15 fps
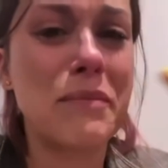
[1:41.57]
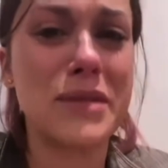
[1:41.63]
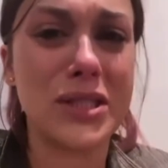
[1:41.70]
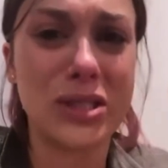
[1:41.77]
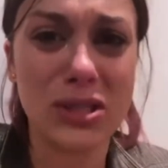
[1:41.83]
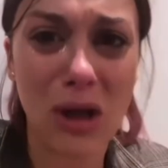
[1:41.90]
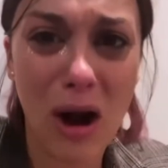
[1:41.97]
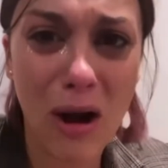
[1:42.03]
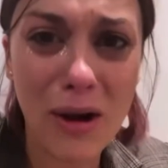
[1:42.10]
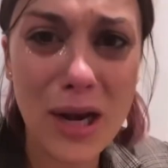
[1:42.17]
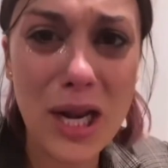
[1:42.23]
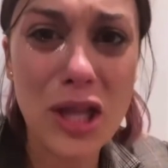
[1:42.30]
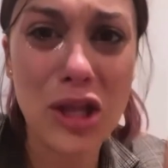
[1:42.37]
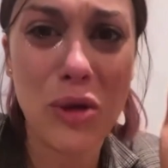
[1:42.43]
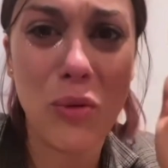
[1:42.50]
am
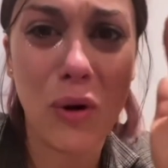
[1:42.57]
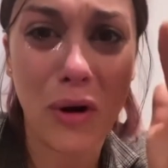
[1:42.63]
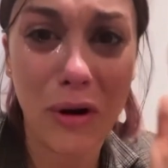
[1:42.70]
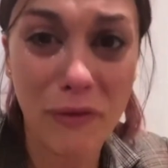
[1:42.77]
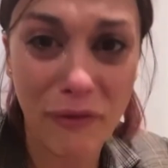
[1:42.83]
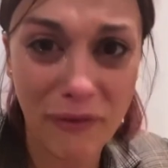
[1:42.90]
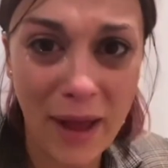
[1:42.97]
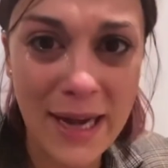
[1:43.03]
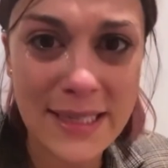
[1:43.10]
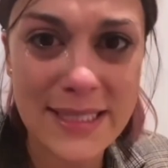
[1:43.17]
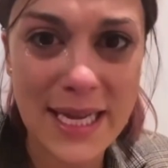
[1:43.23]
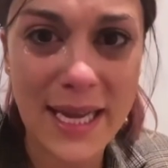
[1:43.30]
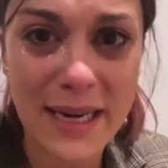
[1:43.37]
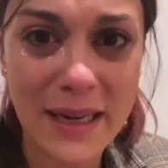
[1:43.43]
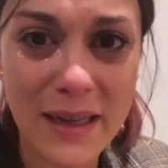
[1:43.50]
sorry you were
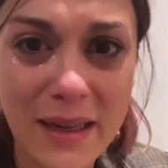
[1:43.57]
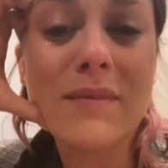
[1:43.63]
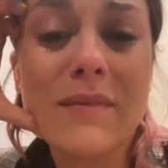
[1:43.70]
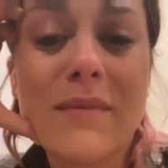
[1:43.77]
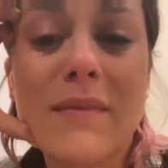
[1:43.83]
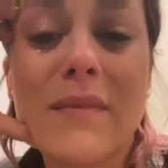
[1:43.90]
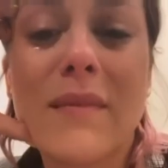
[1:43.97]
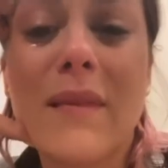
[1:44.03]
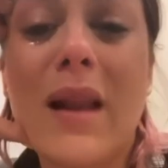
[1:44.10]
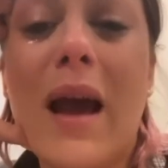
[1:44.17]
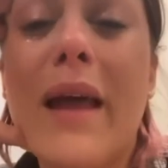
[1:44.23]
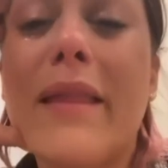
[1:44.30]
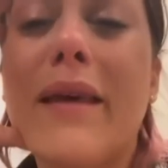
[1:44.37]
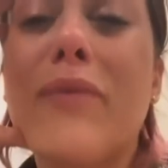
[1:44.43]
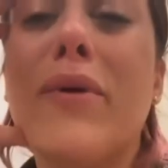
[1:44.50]
offended.
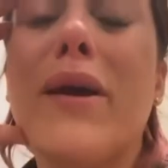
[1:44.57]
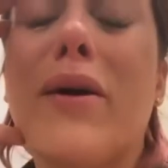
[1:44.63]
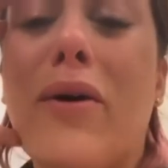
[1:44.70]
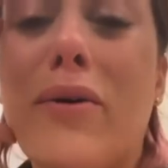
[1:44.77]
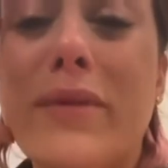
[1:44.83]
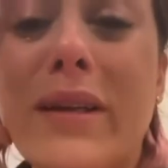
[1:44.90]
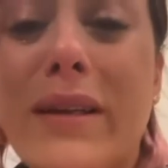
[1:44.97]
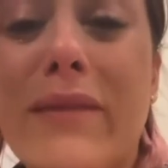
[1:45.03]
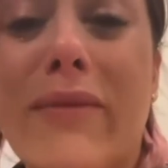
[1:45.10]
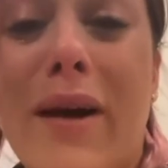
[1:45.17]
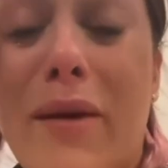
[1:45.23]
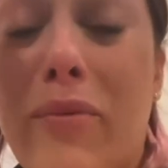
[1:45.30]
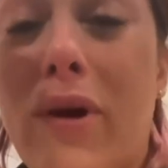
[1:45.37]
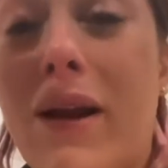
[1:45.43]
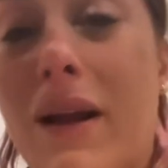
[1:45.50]
I think we all need to
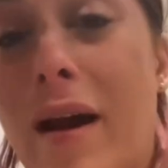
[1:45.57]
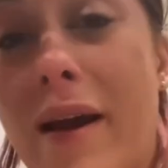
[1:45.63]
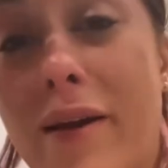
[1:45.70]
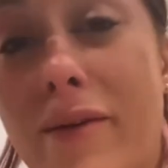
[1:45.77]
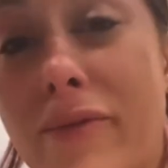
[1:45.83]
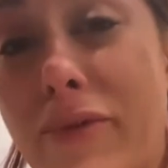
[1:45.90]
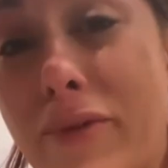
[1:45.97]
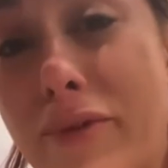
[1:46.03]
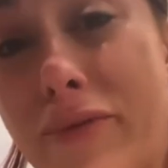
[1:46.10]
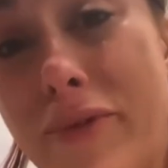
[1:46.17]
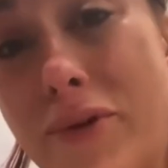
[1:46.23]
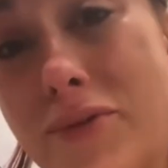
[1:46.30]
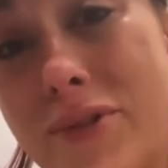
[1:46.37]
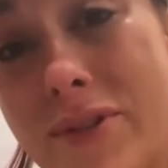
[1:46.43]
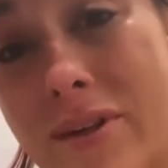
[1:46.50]
vibrate higher for the
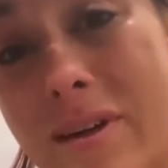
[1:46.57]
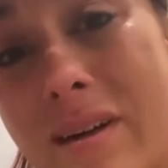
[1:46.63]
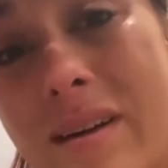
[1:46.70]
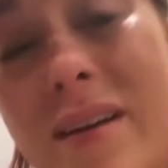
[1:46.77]
future.